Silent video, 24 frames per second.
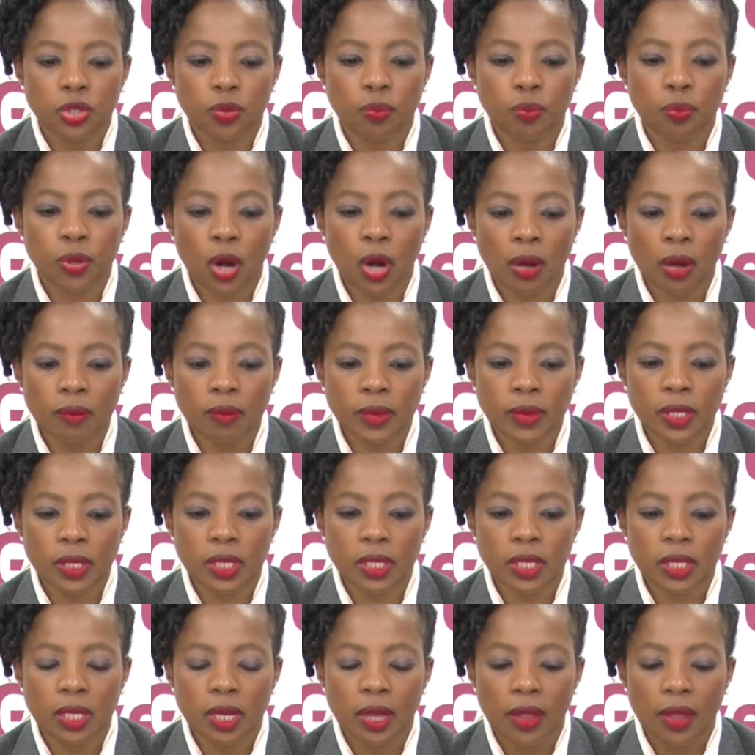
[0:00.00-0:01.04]
to
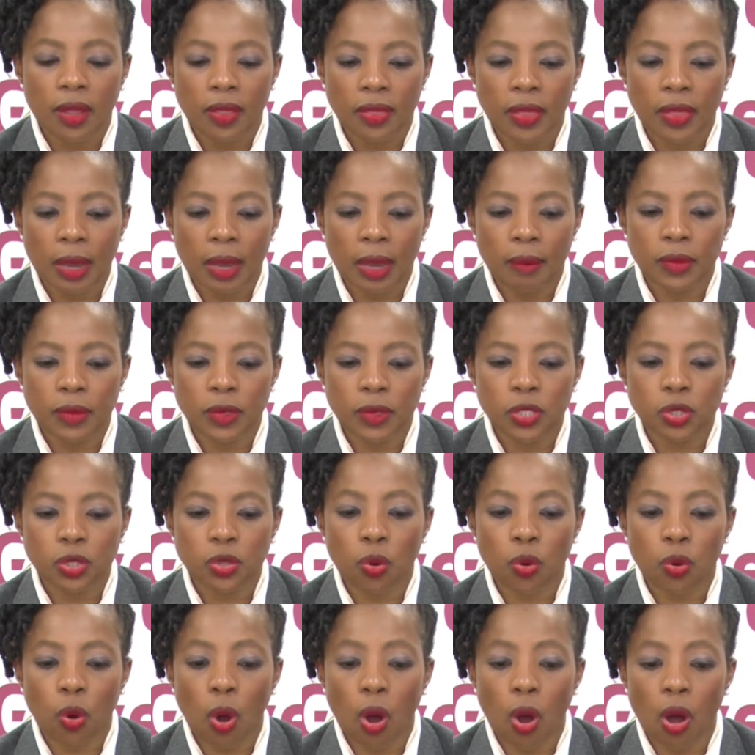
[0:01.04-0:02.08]
prompt them
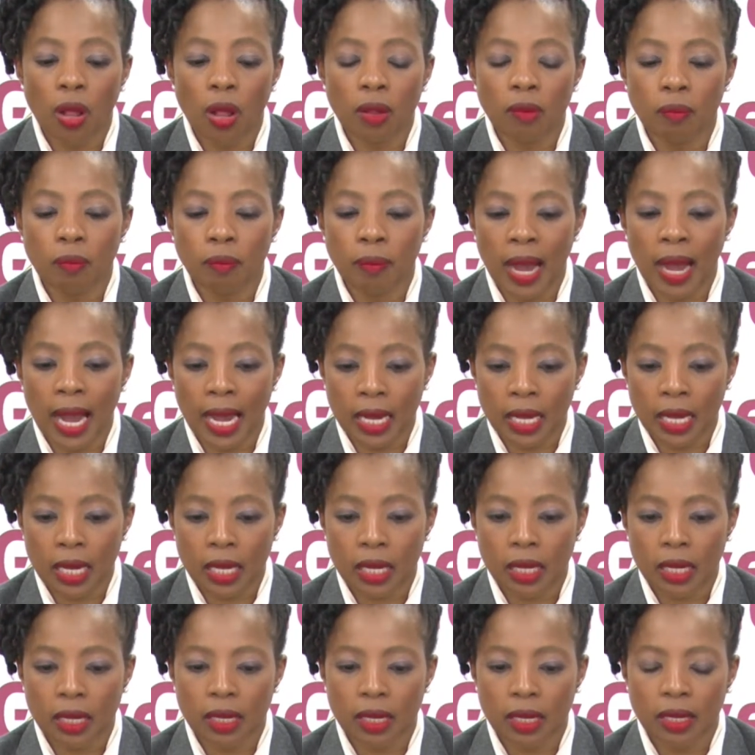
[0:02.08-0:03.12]
to call back.
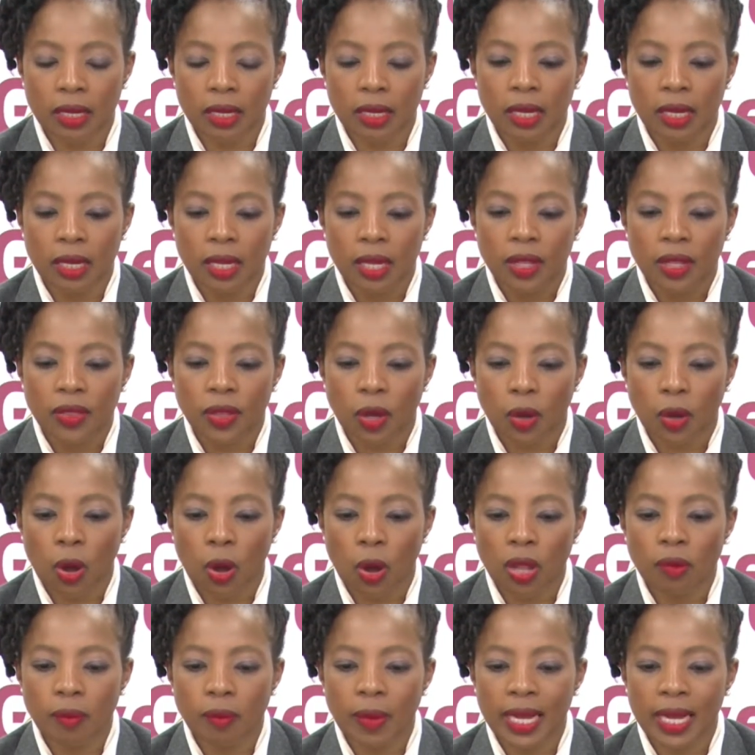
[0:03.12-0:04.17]
The
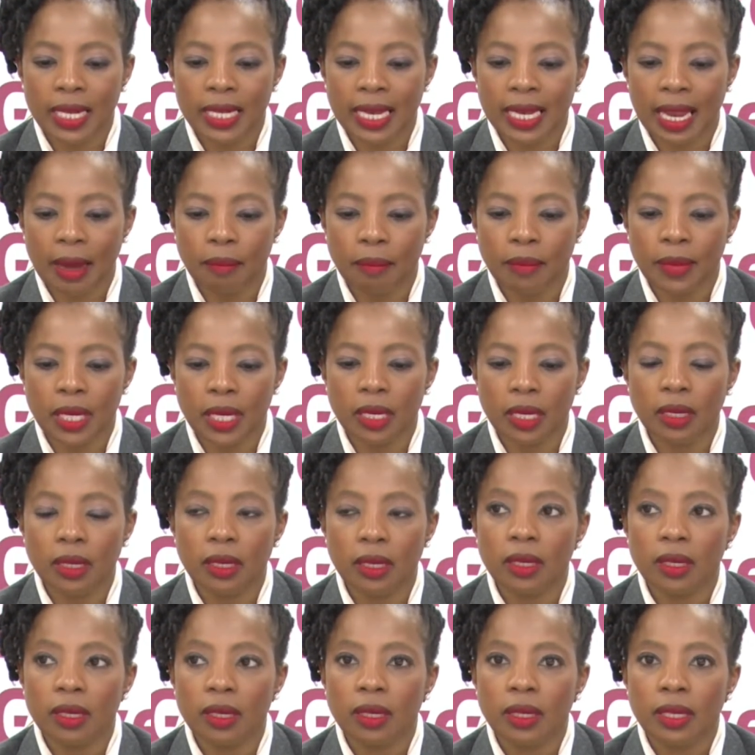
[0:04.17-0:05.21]
callback number
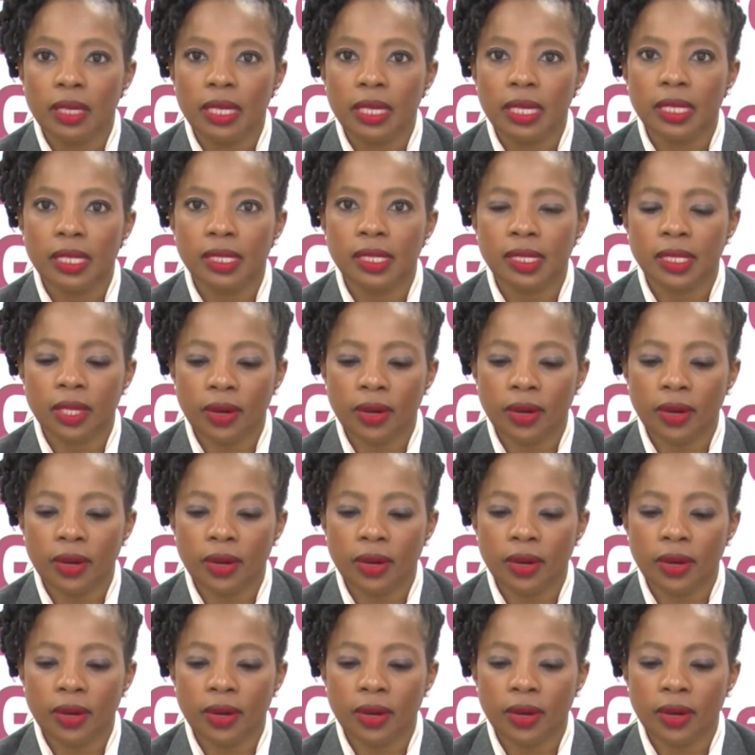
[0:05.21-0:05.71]
is